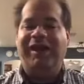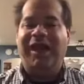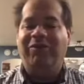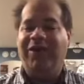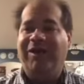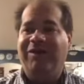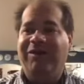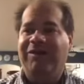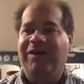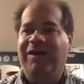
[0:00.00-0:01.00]
and how they
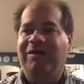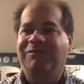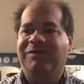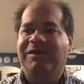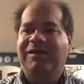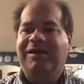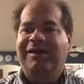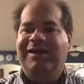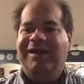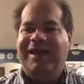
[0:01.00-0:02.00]
are um,
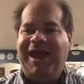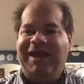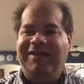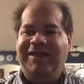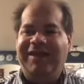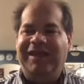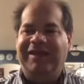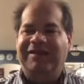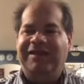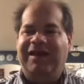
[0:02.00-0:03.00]
handling
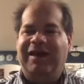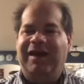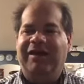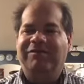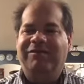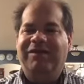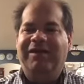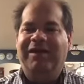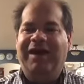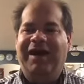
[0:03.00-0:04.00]
it. Um,
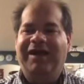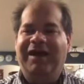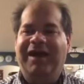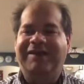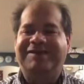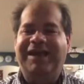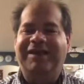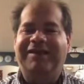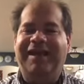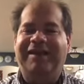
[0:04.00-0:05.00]
I, I
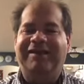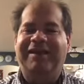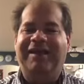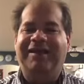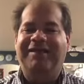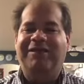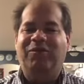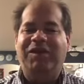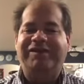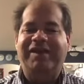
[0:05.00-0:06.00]
said that the, the
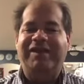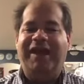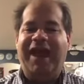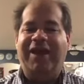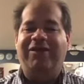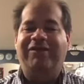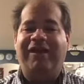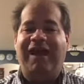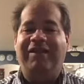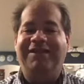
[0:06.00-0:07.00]
reason
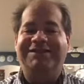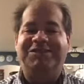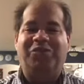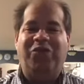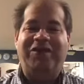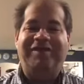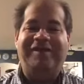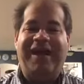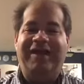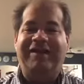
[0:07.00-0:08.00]
hairstylists were
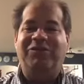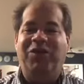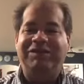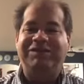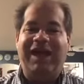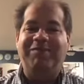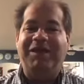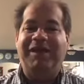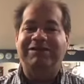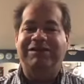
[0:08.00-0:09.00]
decided was not
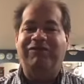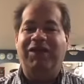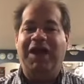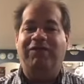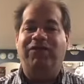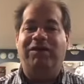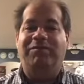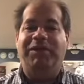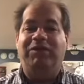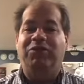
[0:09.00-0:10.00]
because of the governor,
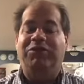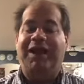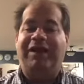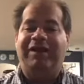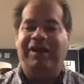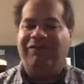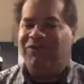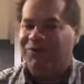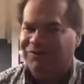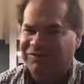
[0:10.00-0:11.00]
but the lieutenant
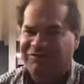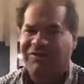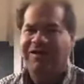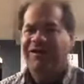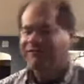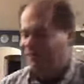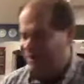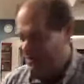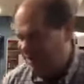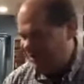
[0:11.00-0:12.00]
governor is a
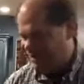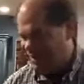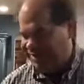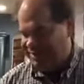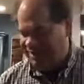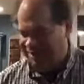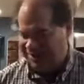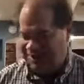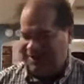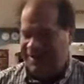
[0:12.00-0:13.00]
very nice lady,
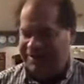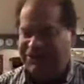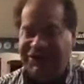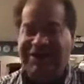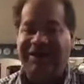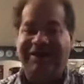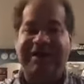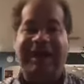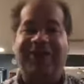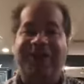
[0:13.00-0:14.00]
and she needed to
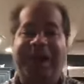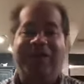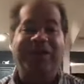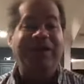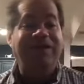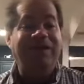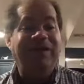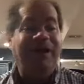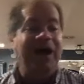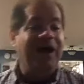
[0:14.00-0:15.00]
get her hair done.
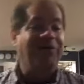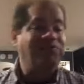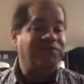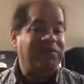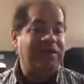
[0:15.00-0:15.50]
Um,